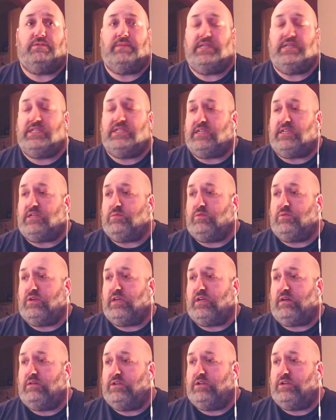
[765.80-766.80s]
missus doesn't want to
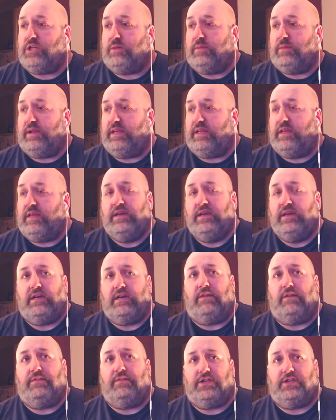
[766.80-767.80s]
go to Germany.
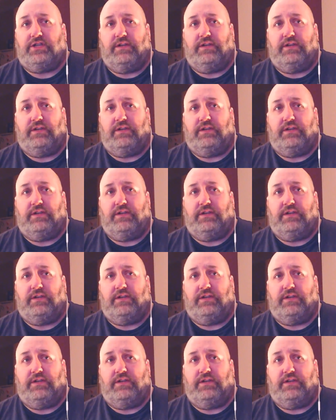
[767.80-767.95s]
I think